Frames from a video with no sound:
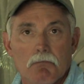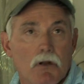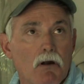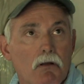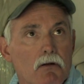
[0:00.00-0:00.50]

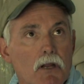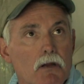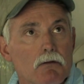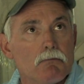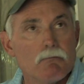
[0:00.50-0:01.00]
they're not going to
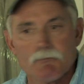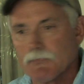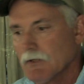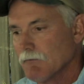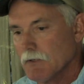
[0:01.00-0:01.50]
eat.
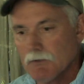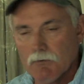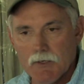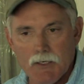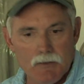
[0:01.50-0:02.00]
If they do
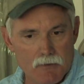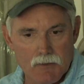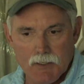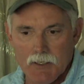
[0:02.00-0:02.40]
want to eat, you're going to